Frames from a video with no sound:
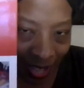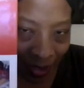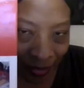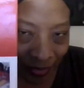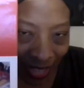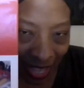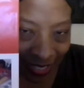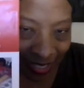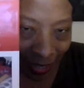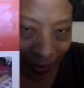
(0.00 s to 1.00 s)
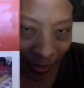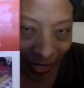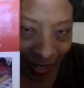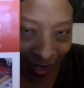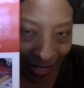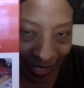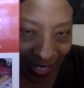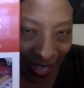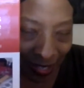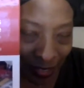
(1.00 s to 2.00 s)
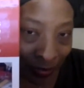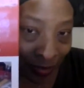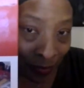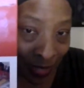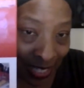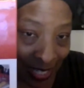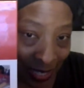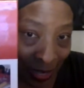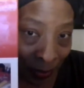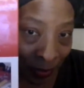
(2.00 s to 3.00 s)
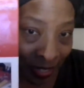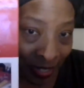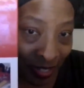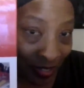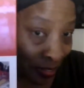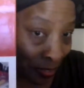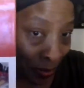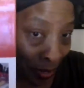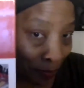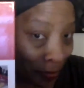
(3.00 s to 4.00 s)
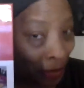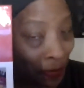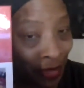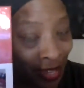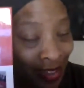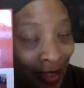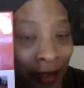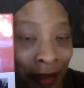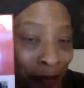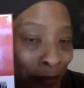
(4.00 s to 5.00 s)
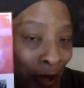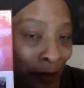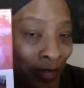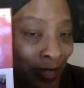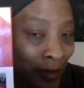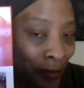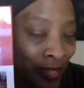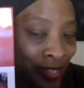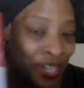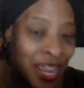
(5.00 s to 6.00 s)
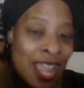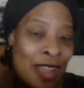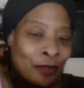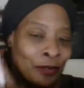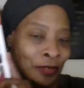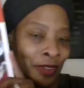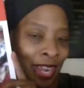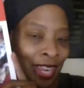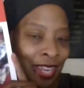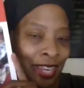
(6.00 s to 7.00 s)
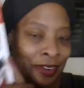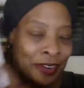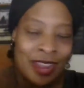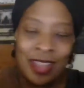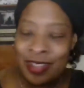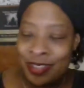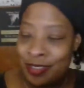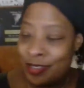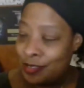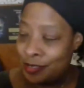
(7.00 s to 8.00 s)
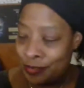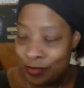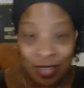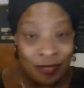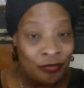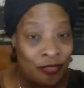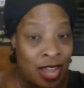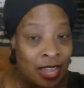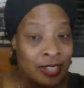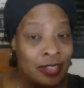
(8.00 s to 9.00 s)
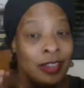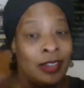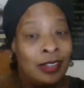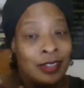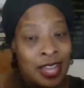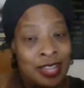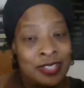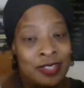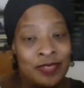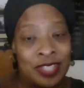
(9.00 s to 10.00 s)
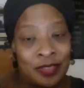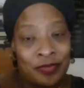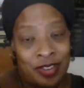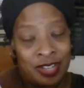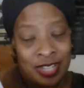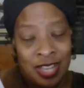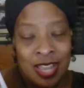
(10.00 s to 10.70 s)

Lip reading: We've got Celebrate the Holidays with Mrs. Cubbage. That's right, by me, Bobby Cubbage. Right here, you can find all kinds of different